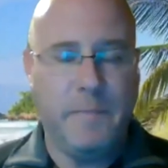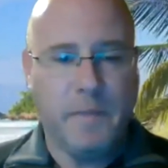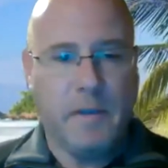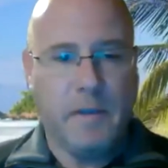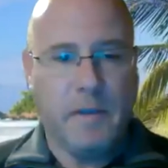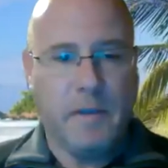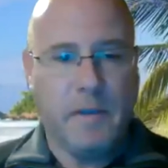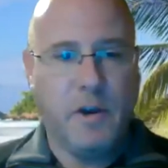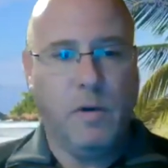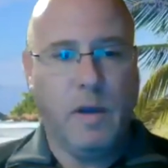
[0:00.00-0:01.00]
And,
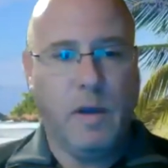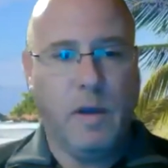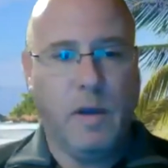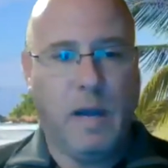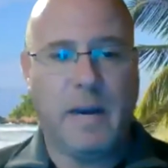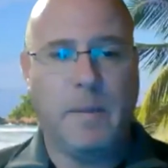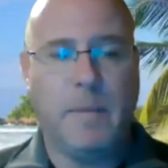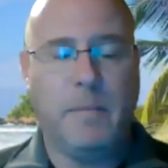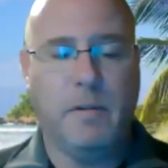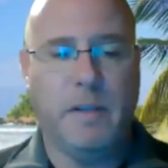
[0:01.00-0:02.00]
I think a
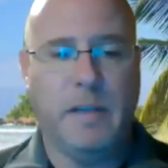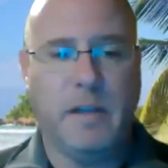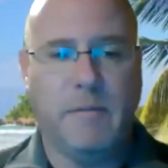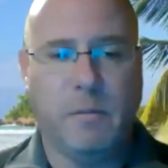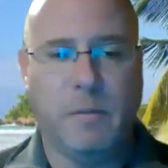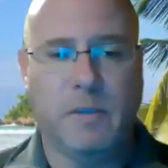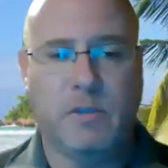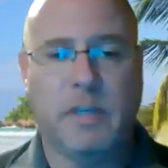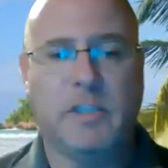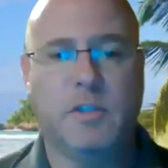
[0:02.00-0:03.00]
lot of people that come
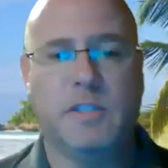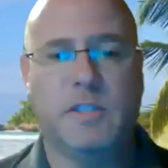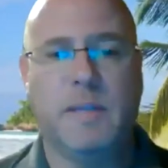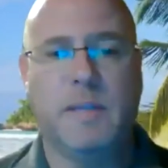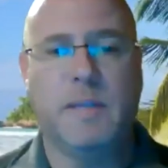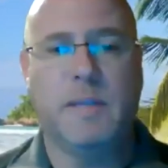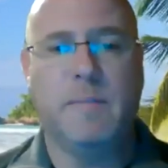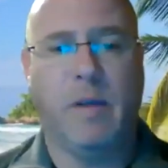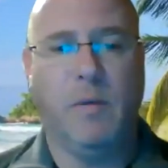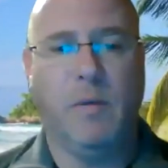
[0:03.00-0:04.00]
from a traditional sim
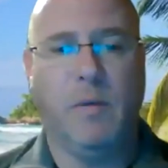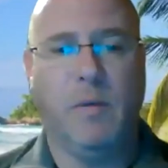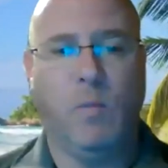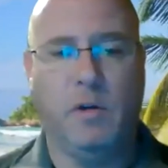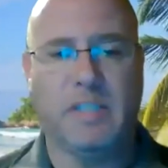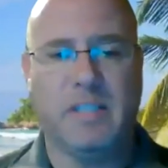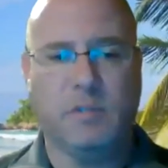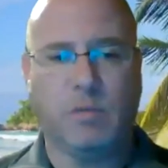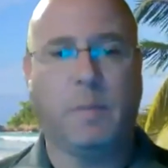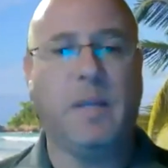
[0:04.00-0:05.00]
background want to
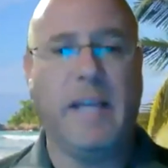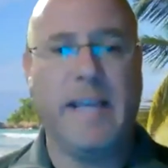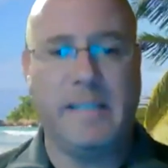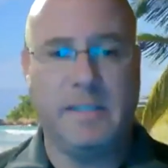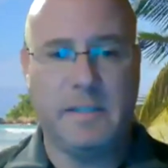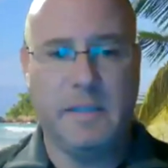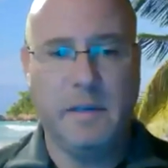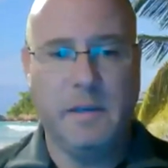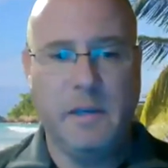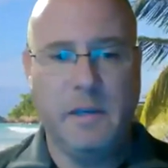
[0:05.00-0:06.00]
know, does this
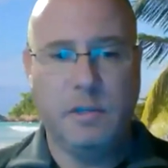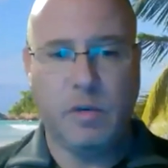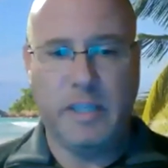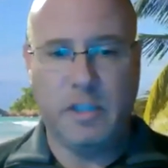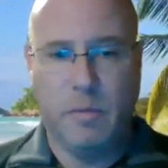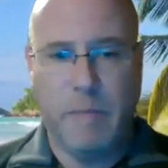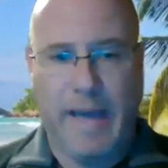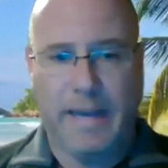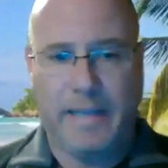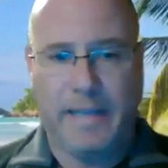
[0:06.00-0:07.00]
replace traditional
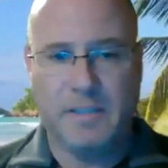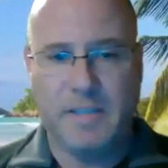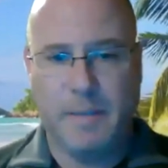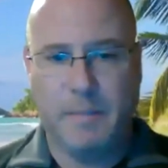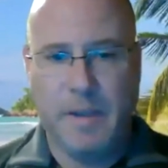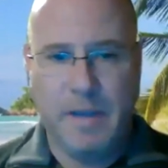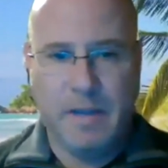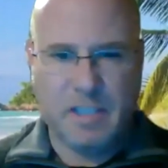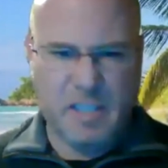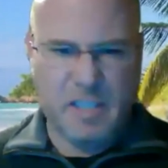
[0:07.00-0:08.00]
mannequin sim?
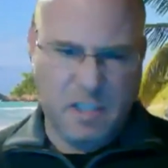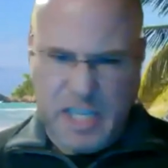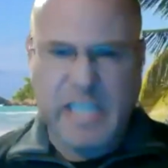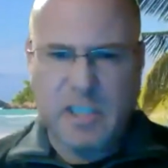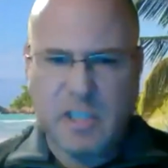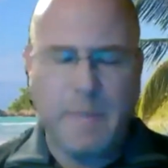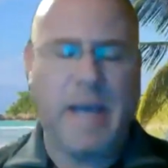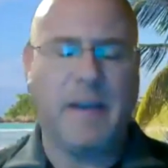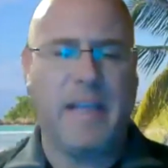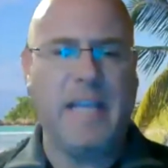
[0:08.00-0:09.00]
Does this teach
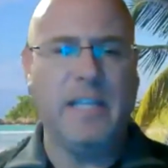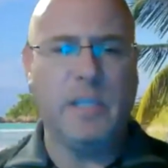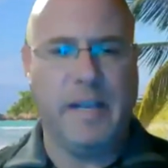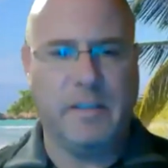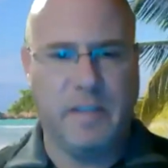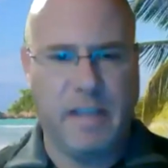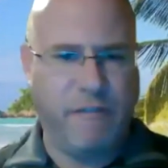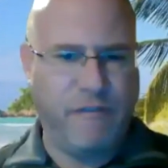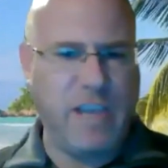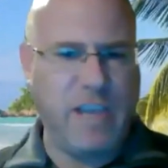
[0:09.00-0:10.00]
them how to intubate? Do
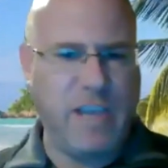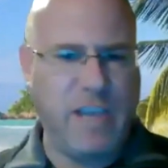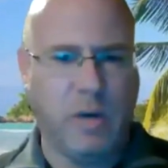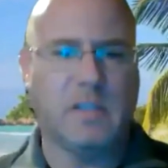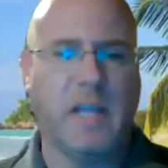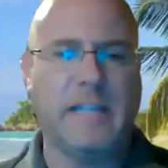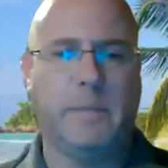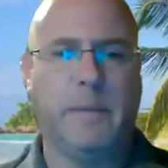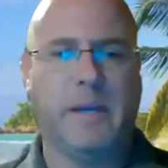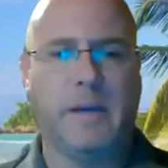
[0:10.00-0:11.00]
they feel what it's
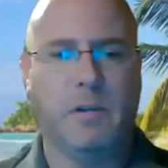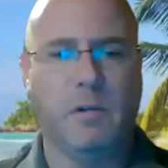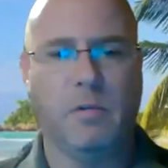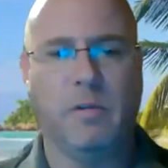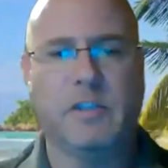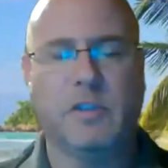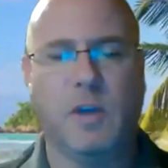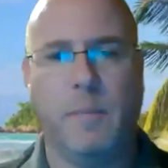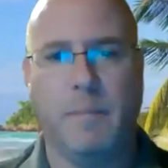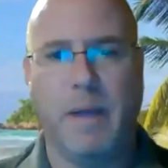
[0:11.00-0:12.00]
like to pick up the
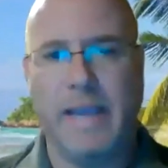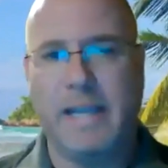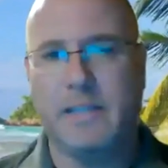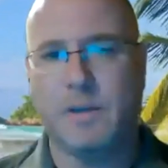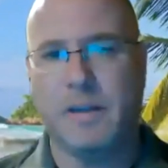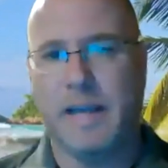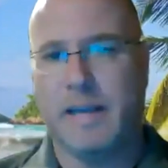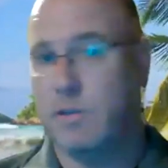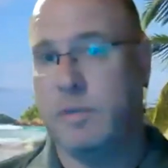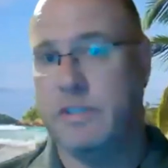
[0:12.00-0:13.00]
laryngoscope? And my
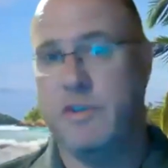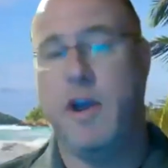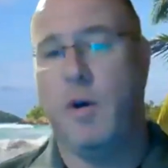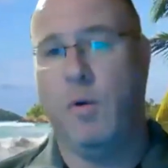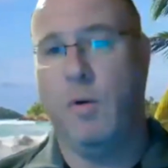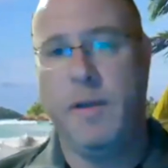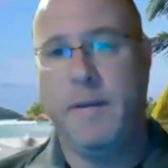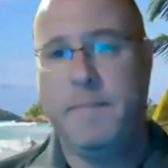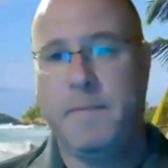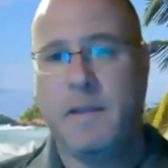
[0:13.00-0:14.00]
answer to that is always
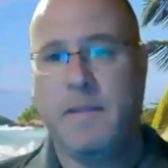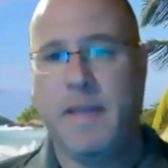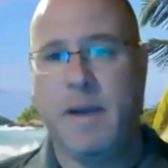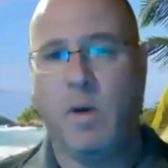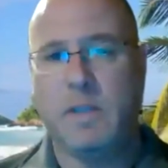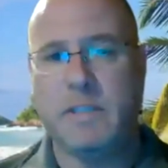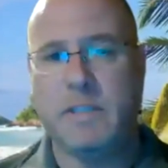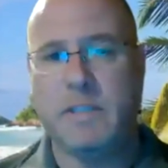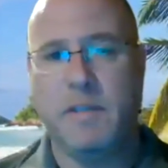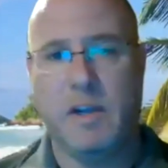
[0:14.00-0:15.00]
no. That
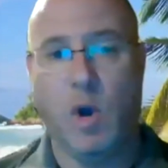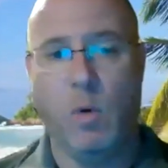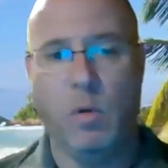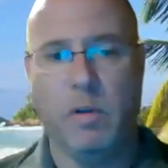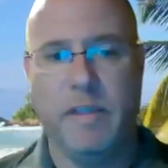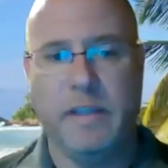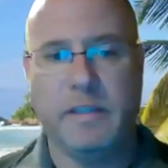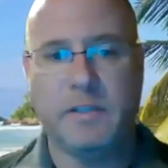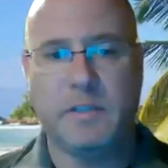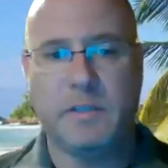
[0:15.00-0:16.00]
wasn't the goal
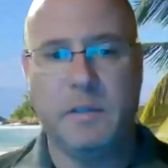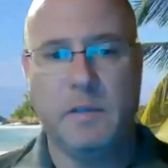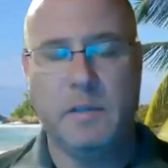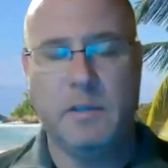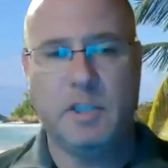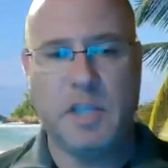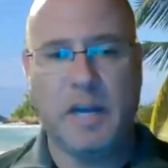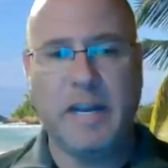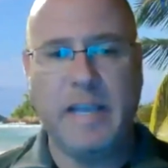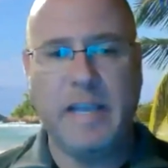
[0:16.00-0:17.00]
of this
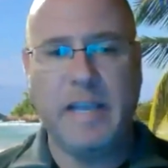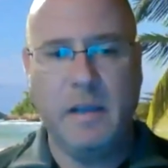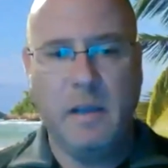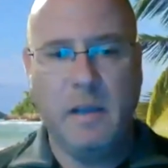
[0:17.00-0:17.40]
study.